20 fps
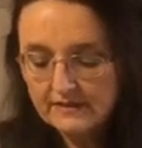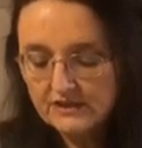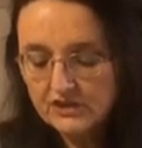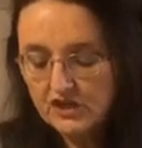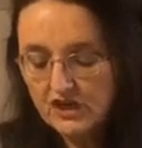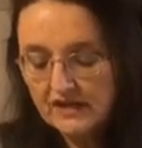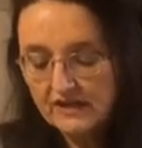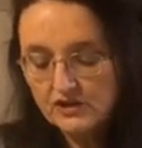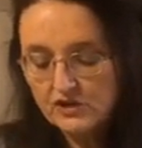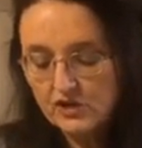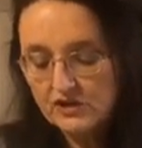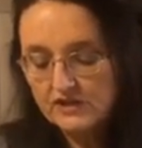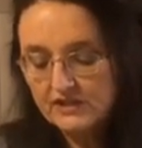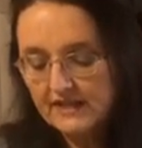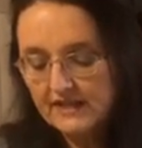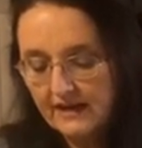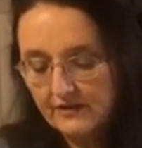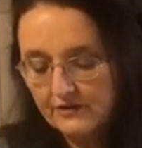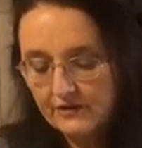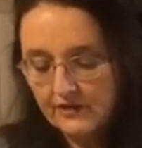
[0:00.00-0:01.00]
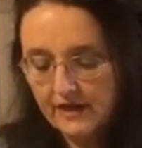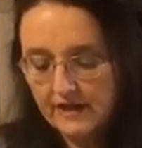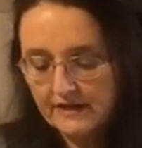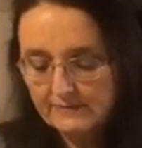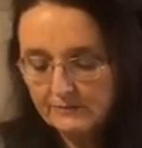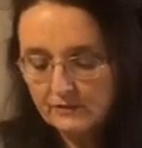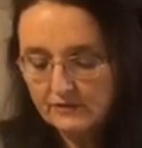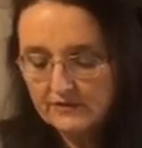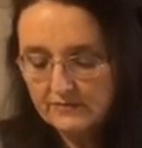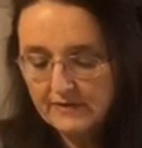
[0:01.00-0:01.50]
gel it all together, I
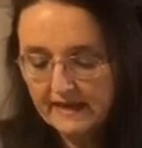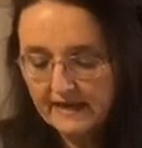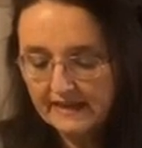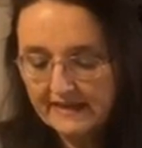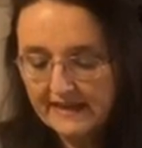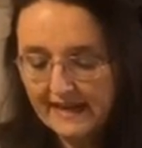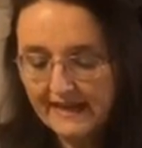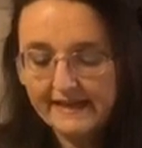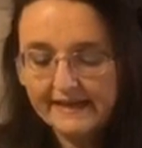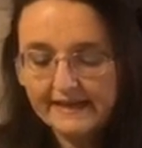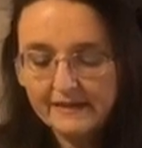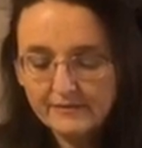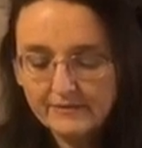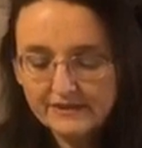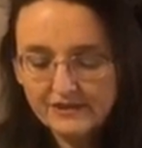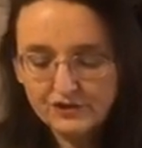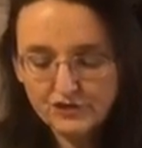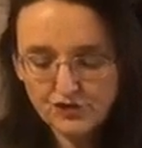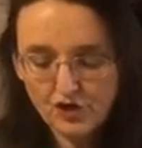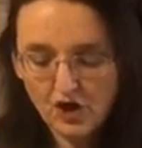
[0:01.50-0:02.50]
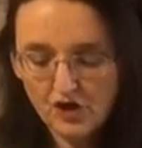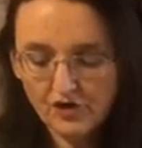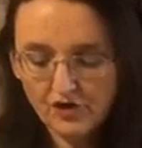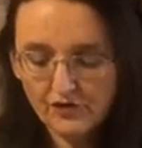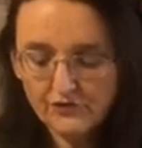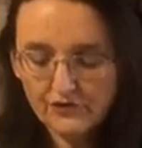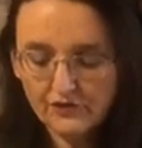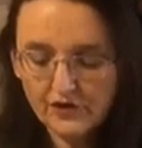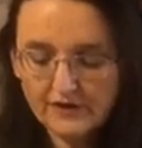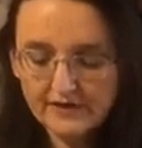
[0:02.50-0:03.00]
suppose, and make it a little bit stronger
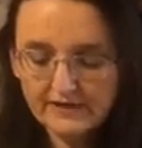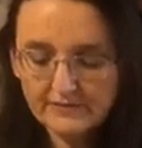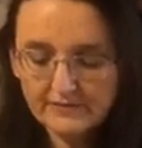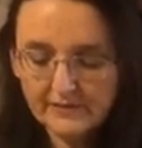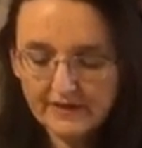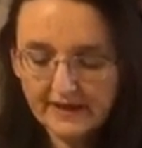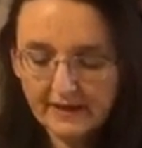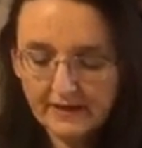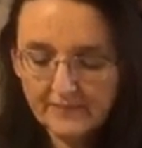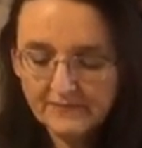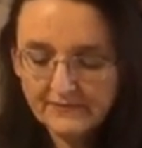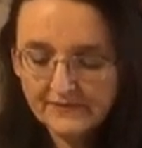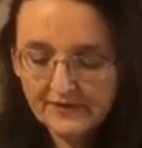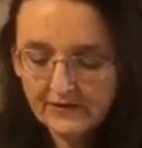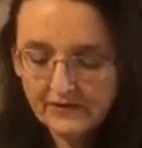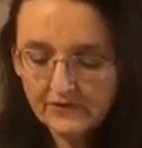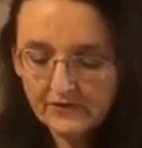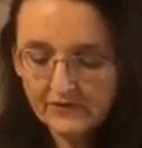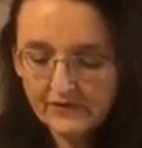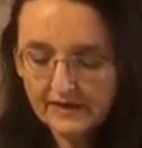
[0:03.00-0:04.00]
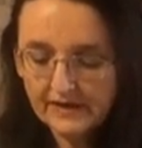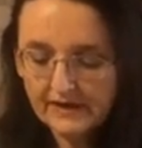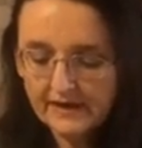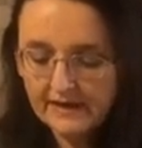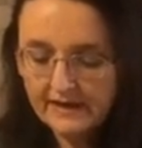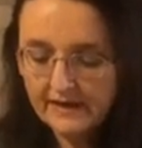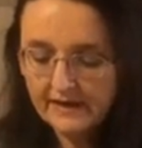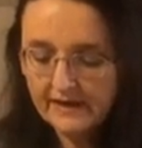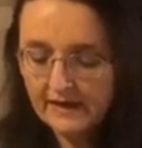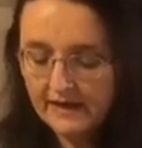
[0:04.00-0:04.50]
for you as well. Okay.
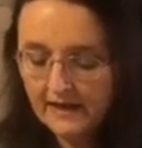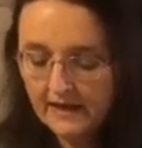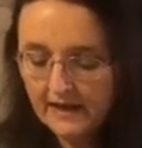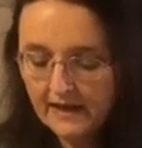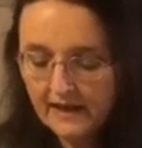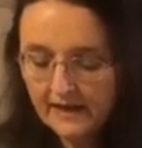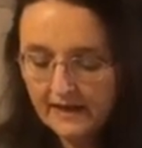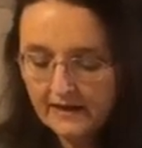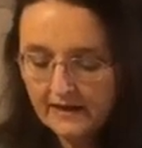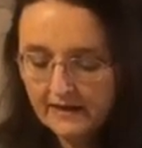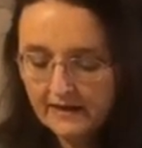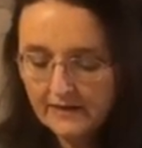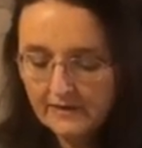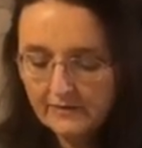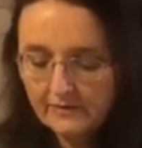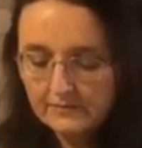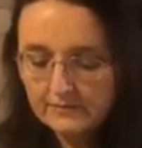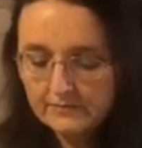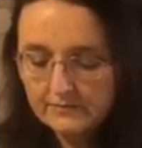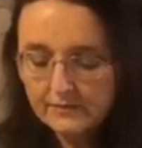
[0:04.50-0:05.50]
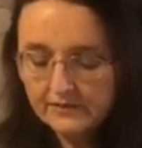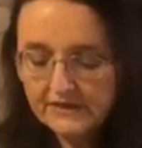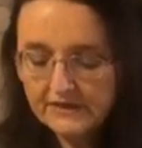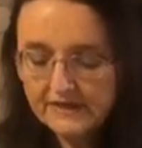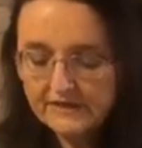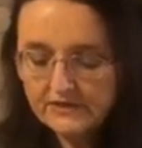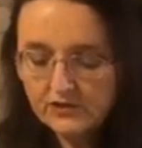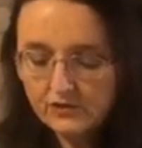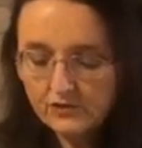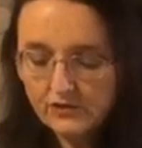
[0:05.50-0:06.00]
But
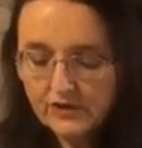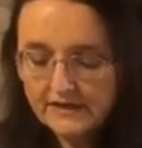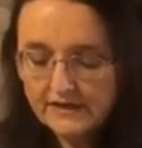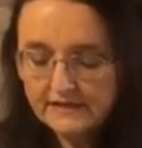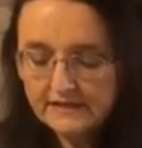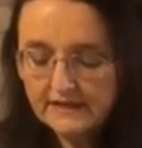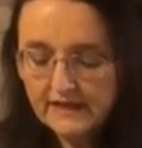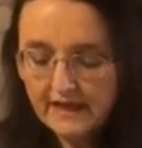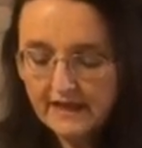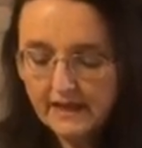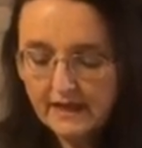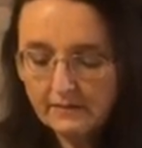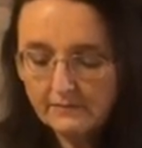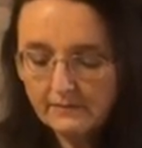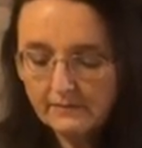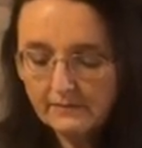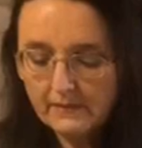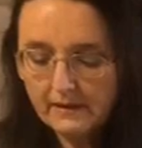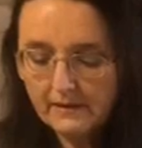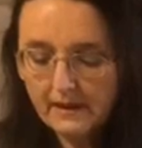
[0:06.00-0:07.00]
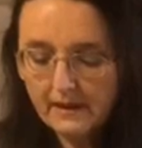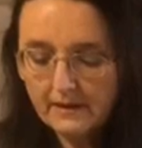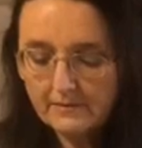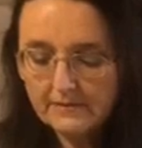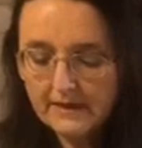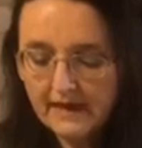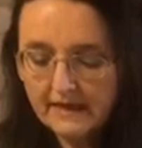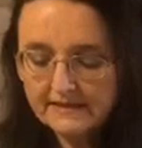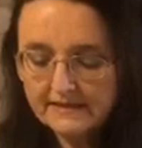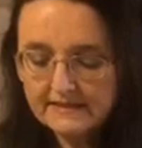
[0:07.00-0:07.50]
these are great.
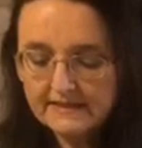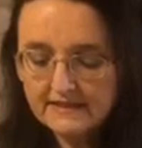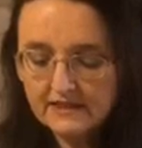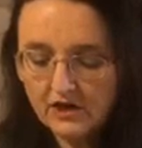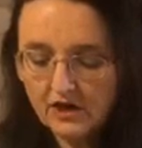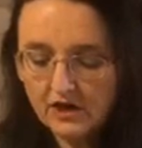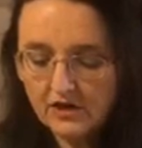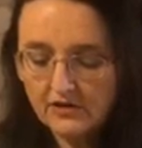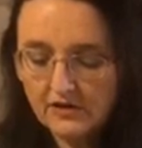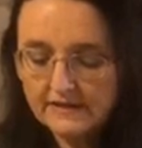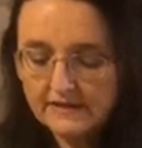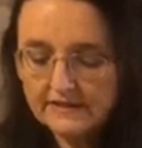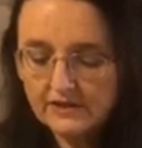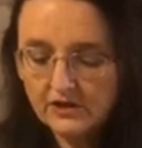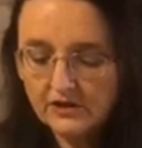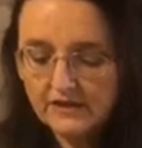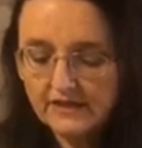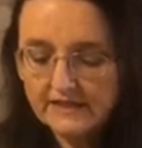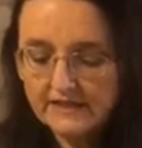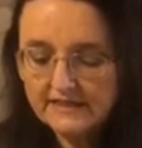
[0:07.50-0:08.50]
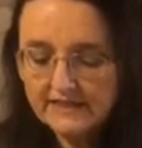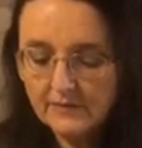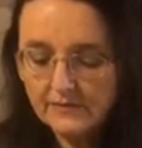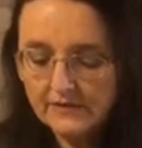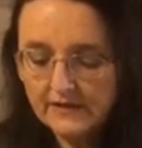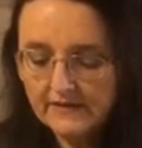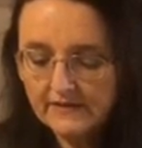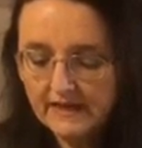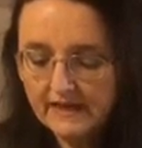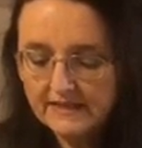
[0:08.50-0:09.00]
Masks are certainly
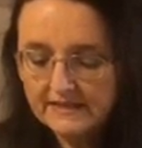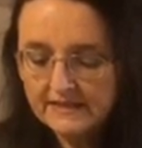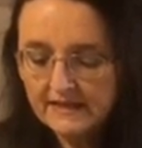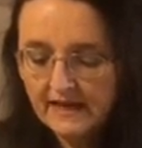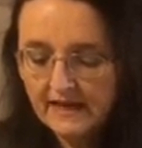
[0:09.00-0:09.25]
something that